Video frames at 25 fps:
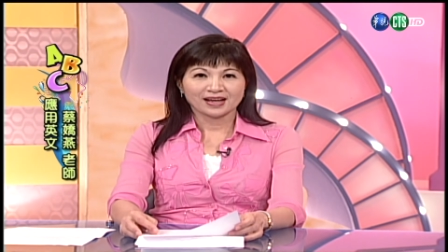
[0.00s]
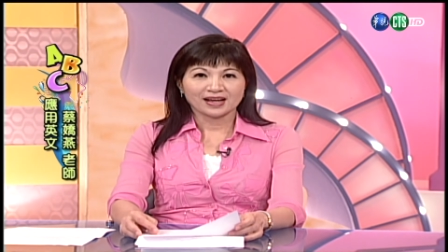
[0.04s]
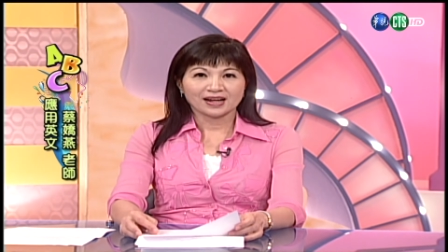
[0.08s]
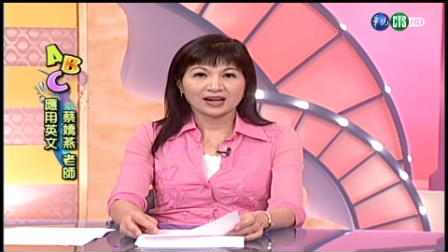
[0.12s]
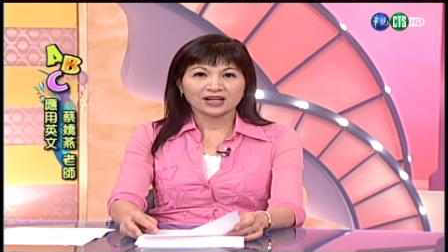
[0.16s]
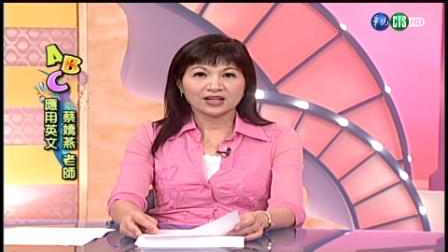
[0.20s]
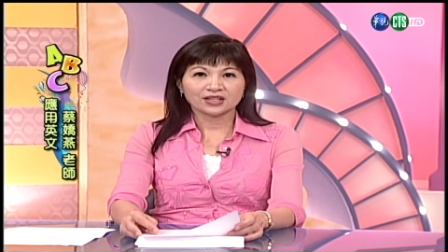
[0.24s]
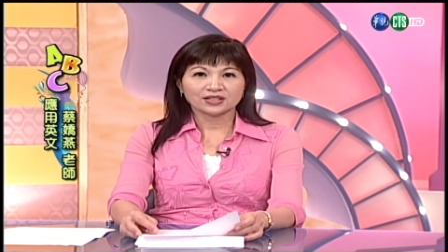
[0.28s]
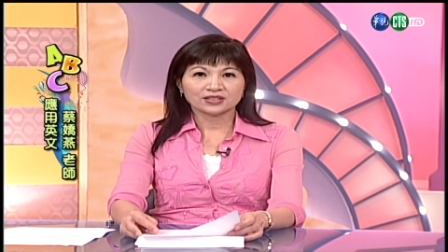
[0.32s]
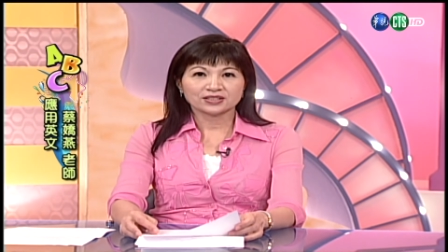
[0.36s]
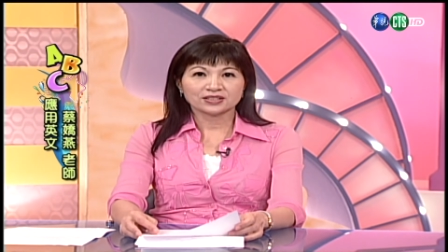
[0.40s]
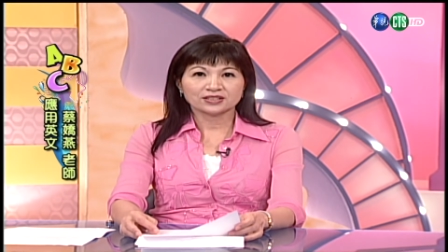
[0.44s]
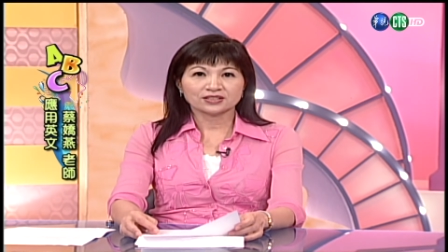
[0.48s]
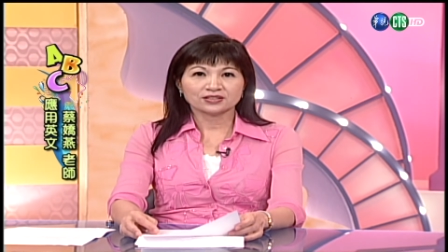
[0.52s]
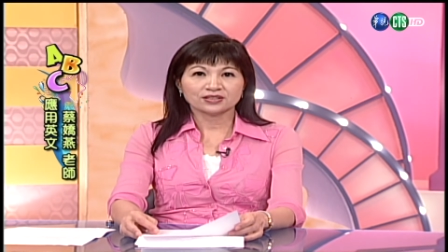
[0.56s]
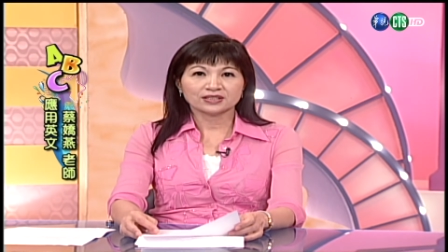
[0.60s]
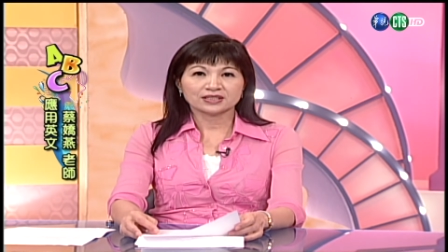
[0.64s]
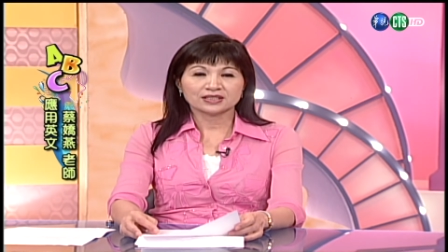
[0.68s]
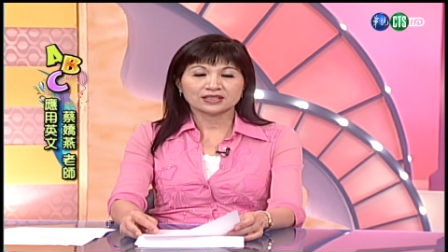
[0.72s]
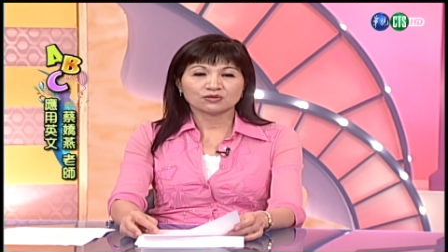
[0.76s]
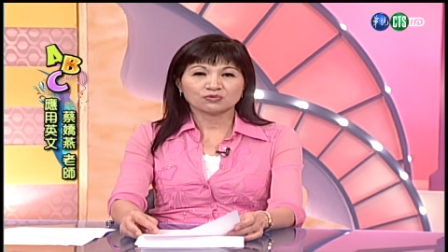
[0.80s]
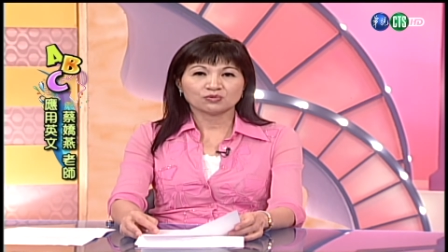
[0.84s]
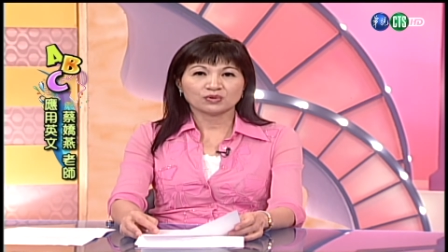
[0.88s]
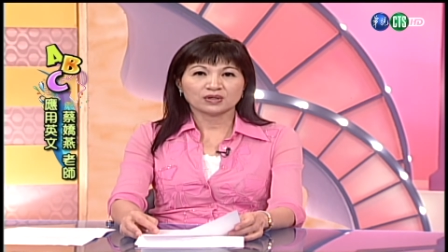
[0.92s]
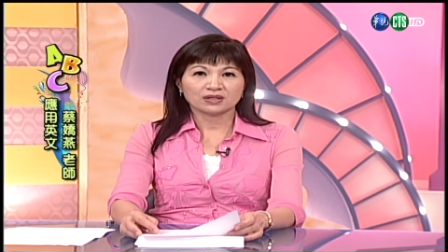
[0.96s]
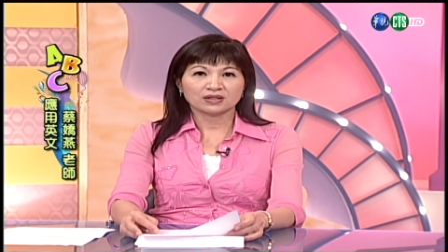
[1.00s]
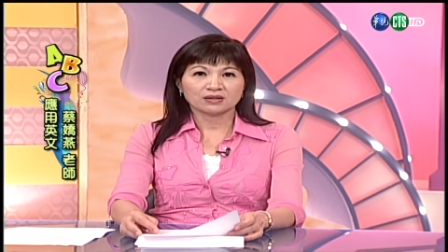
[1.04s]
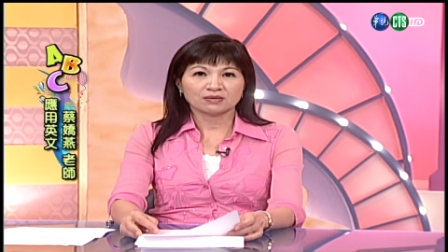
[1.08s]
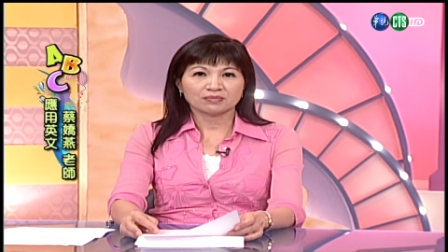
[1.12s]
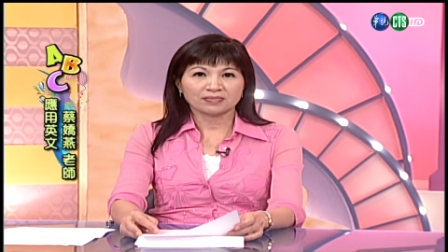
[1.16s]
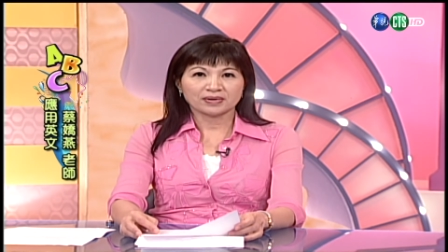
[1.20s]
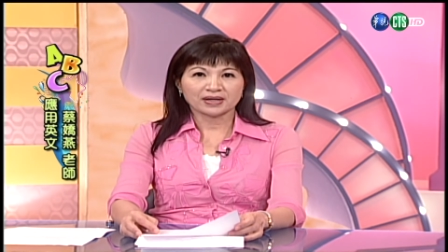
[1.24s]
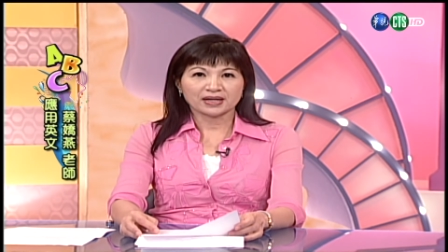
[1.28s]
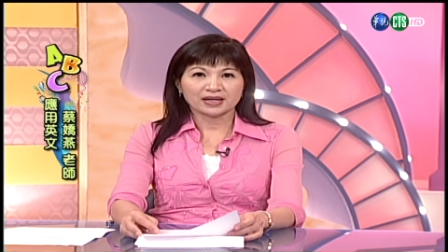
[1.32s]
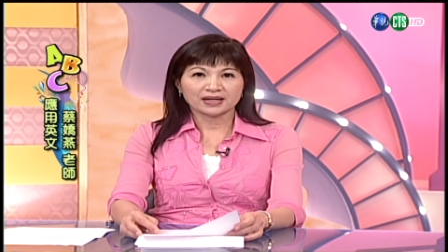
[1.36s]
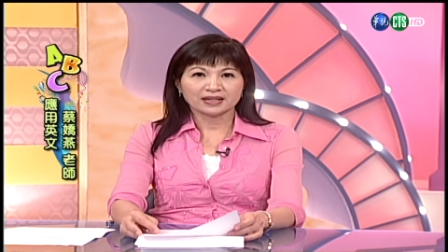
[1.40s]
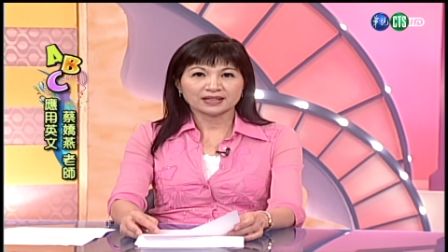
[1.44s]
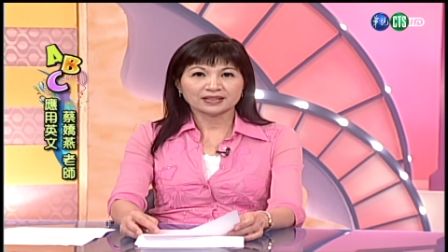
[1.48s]
Hello students, welcome
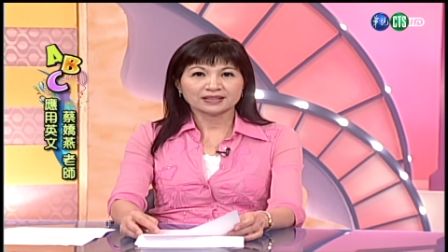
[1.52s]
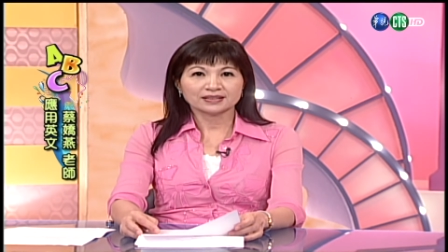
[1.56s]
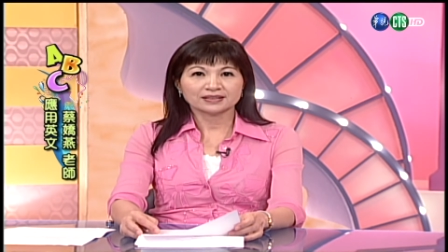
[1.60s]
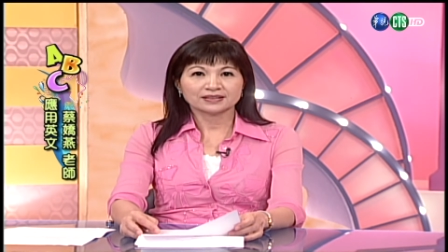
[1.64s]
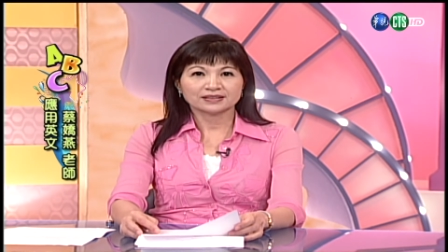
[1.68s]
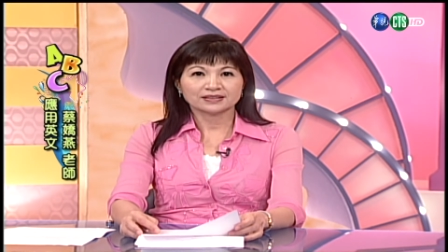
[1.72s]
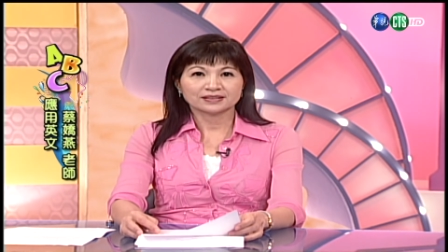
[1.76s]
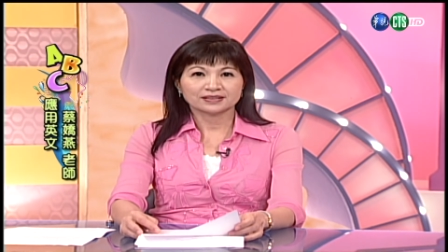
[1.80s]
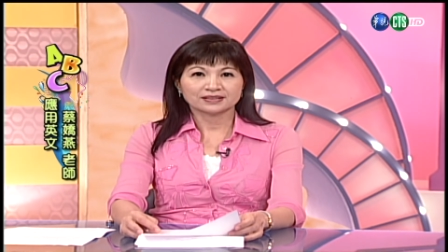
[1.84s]
back.